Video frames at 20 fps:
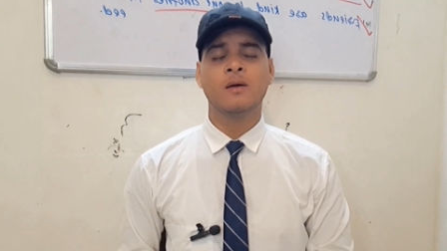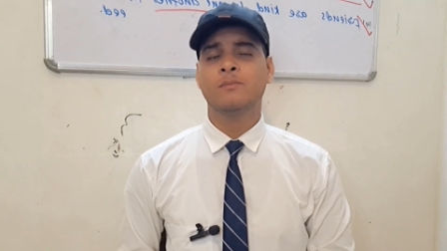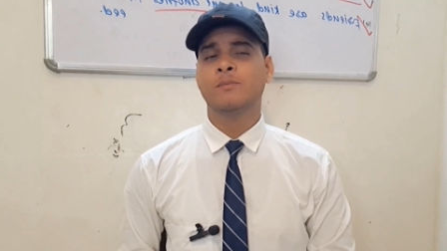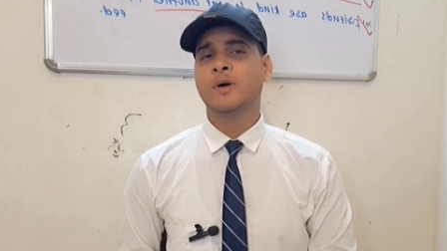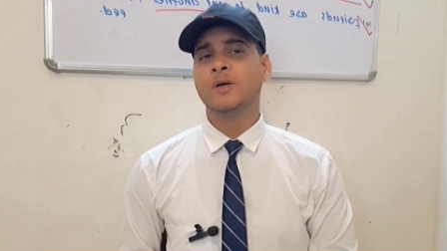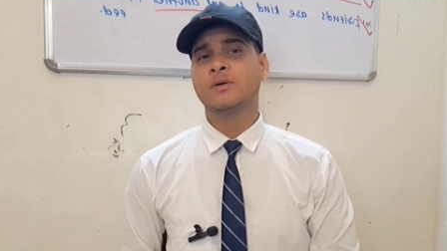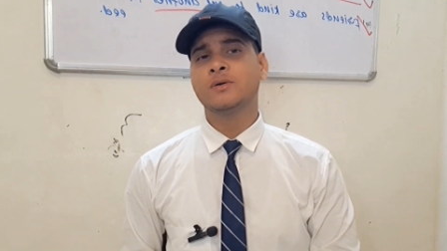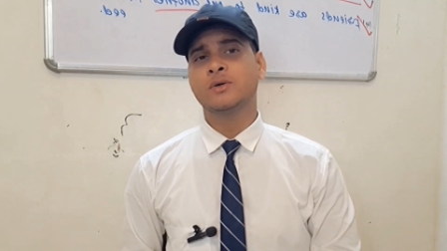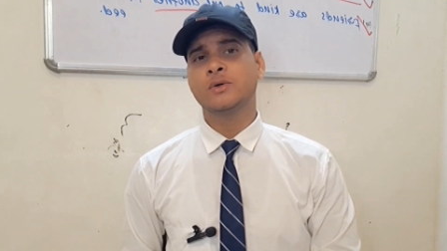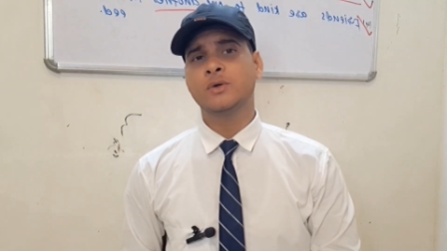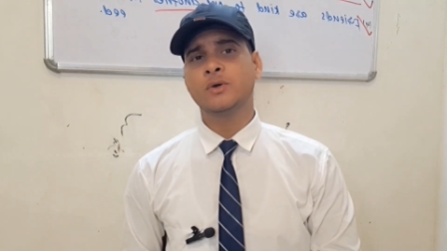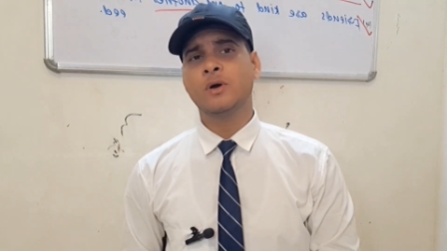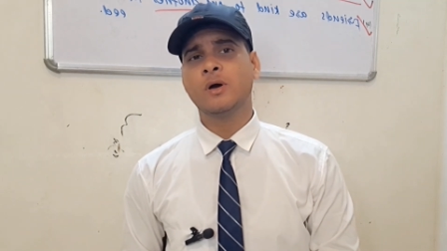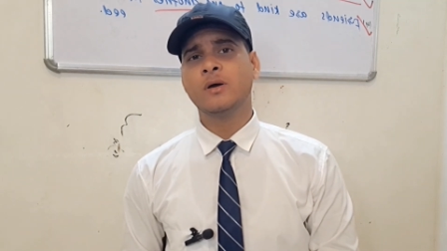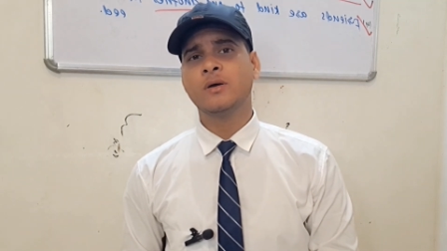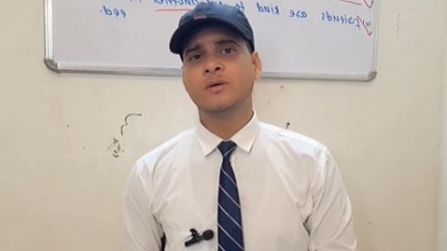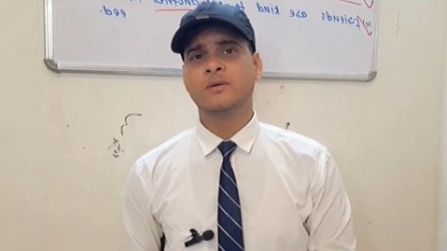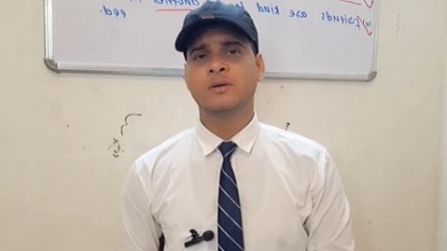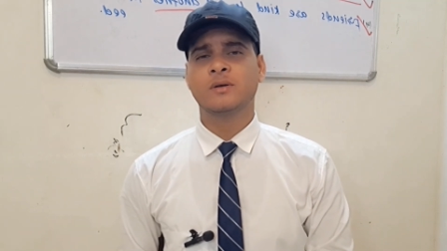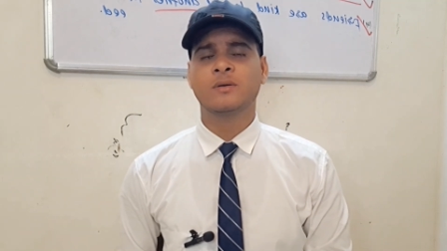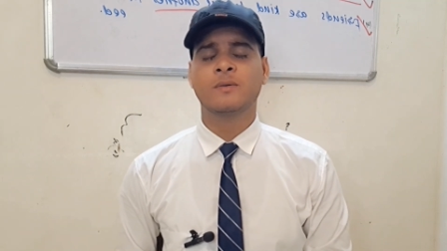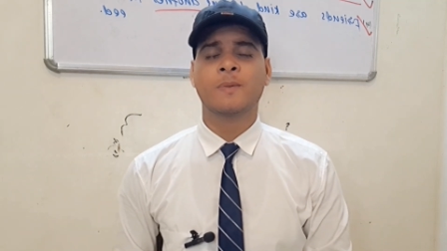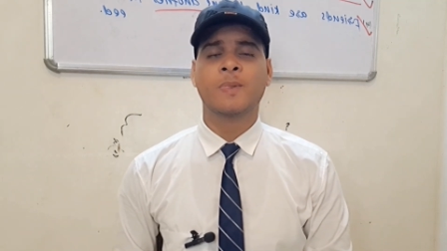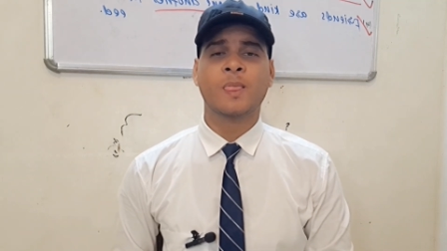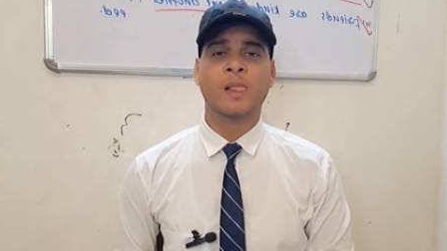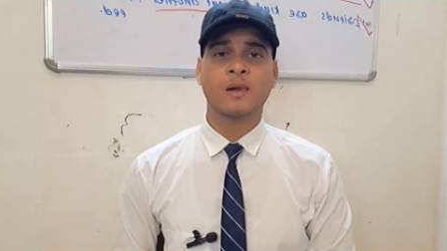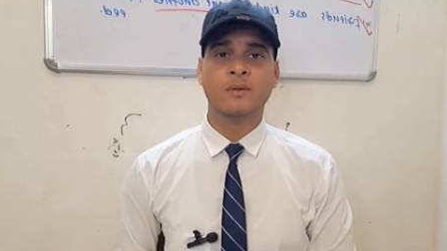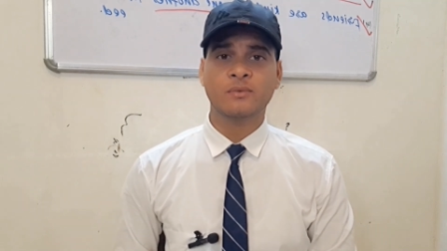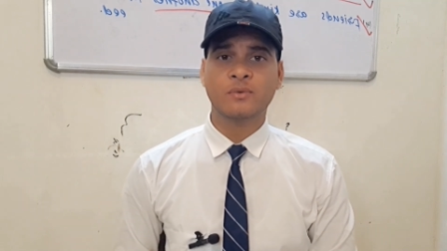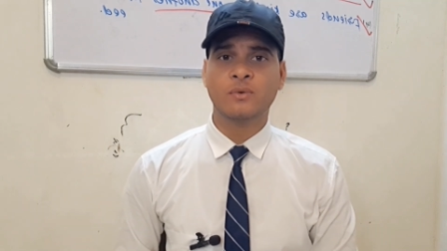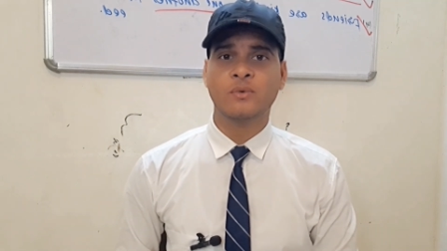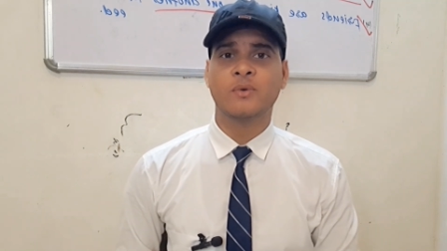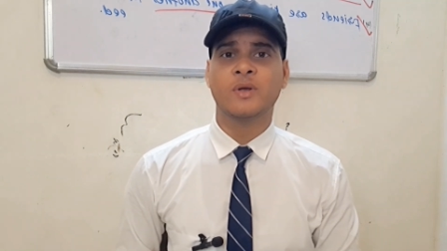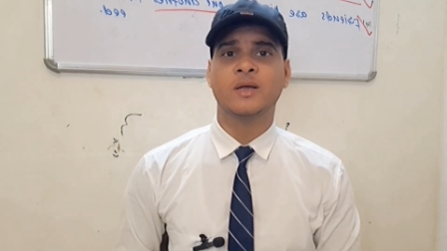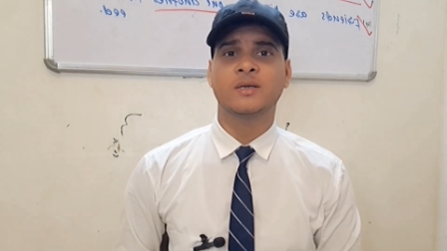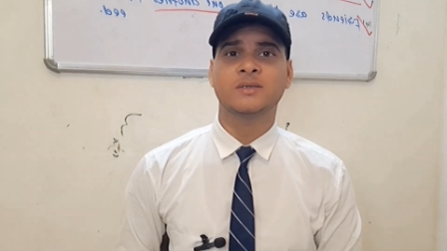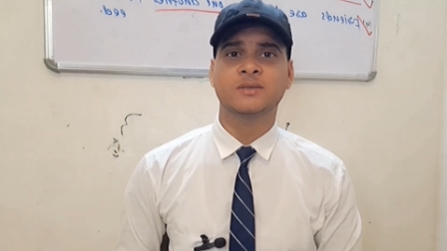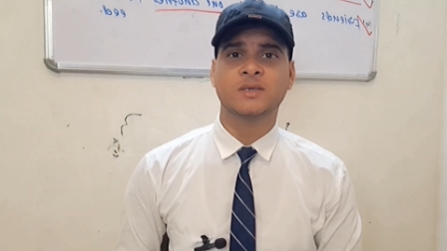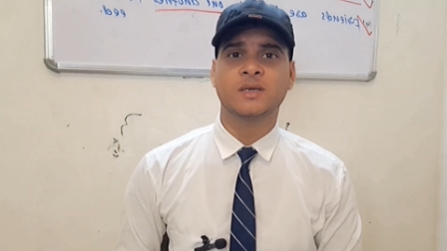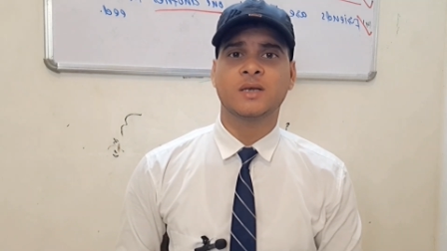but not
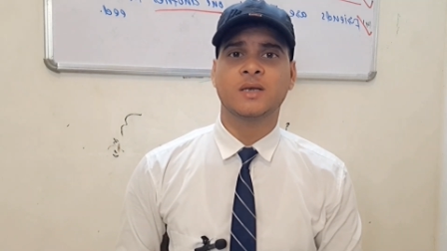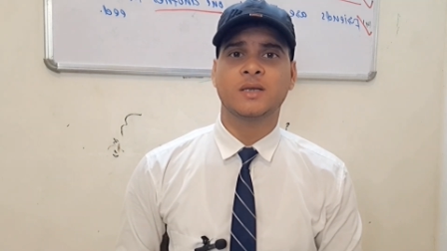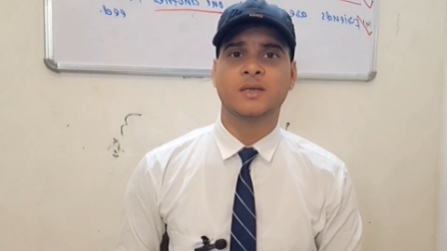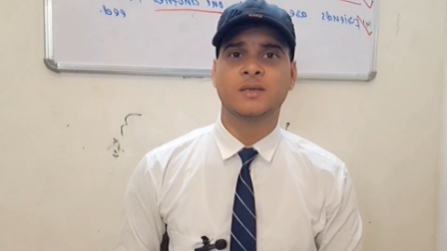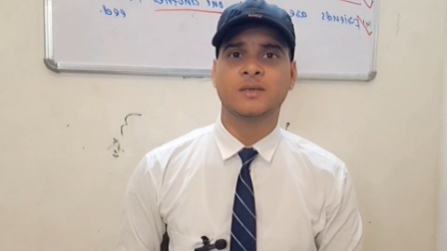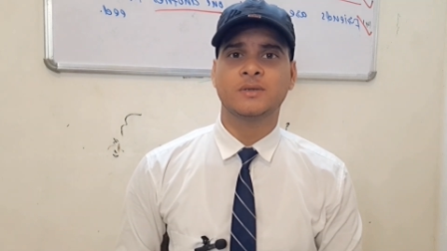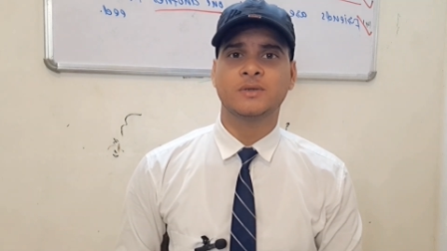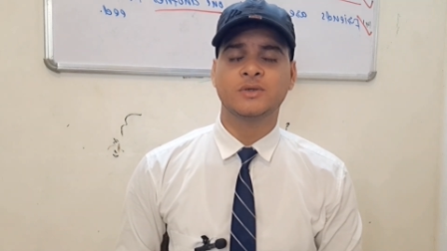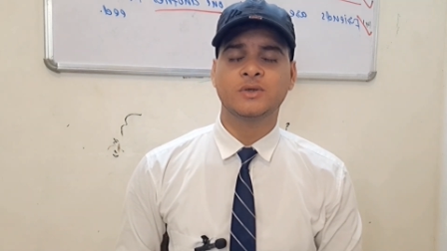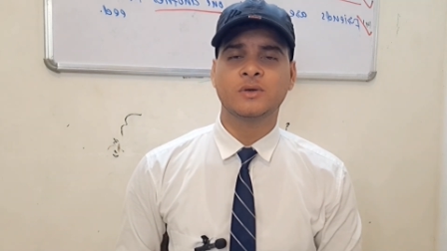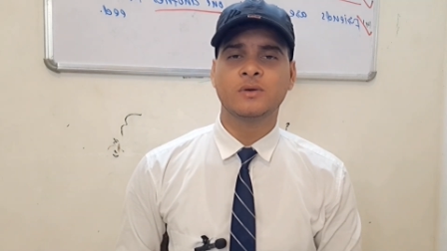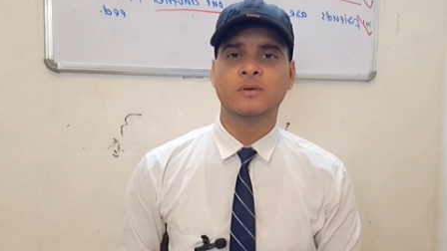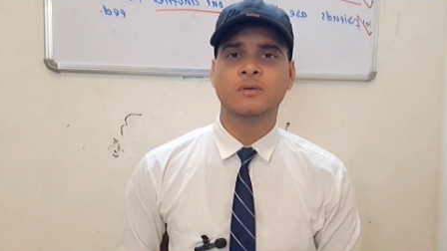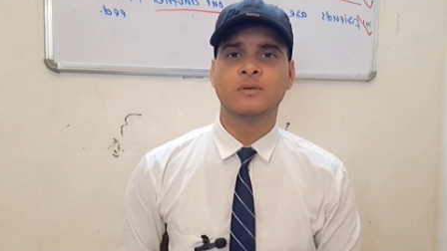fluently.